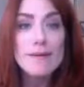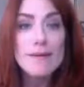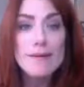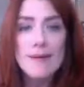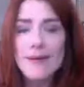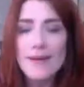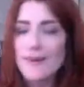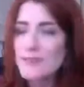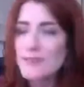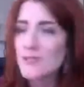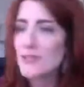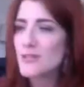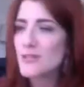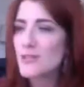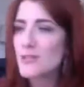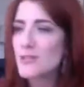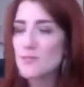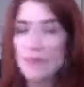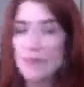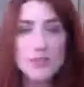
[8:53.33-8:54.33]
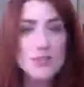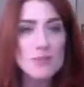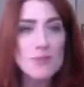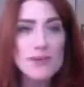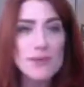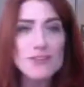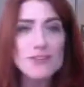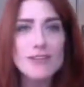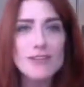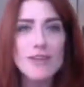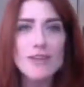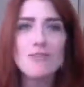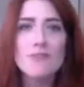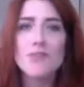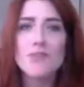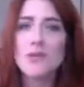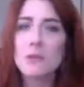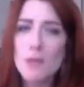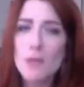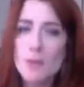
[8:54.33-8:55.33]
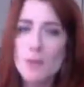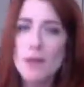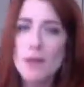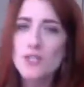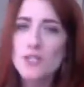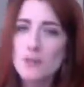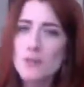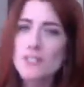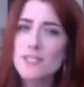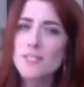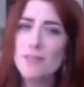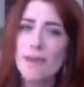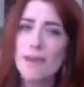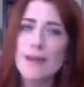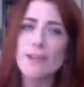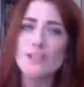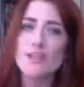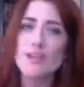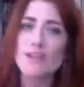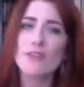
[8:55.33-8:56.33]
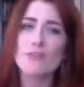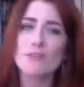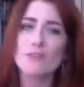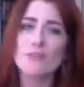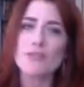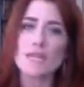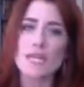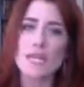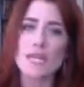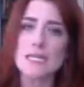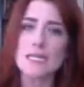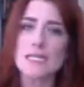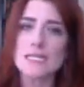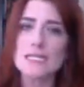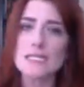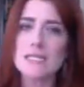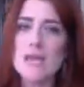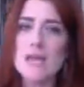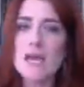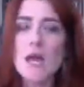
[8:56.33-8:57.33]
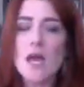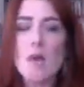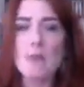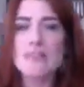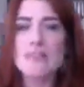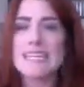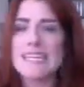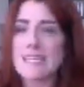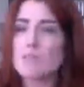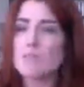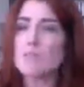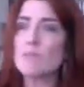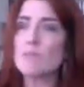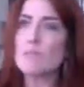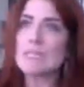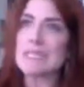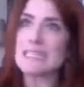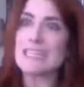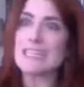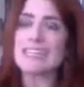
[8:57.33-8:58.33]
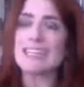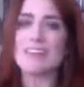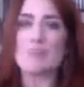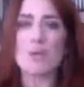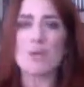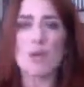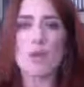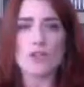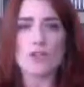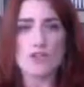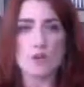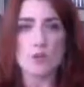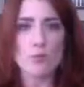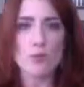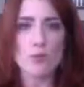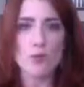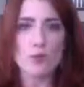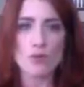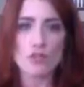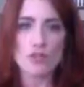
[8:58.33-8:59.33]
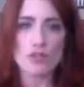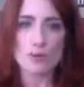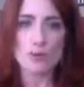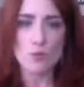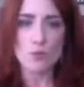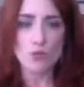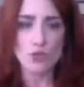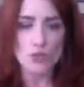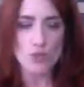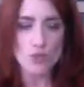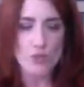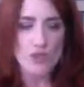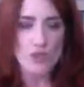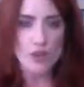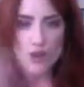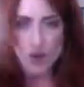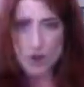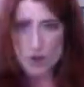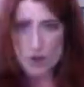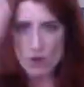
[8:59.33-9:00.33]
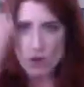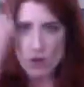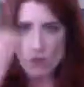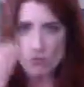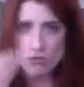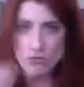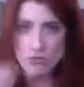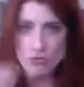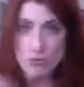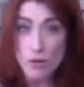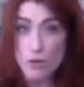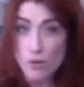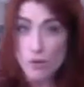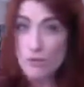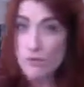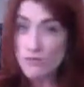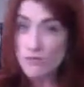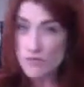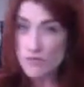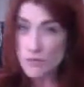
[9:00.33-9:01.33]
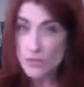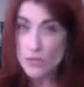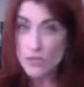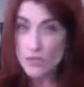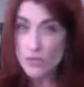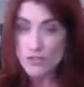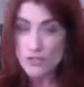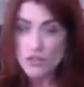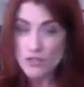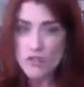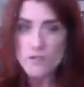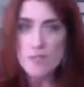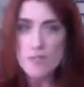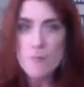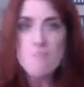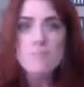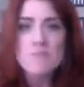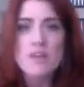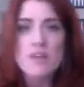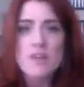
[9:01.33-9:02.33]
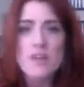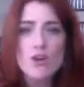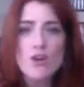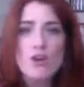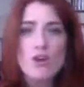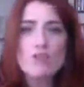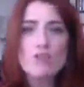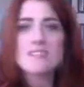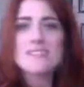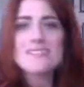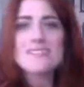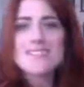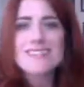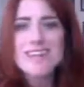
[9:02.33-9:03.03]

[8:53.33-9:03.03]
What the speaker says: It's good to expect your partner to love you. We want to expect all those things. But then I believe we also approach the world with through our own filters and our own set of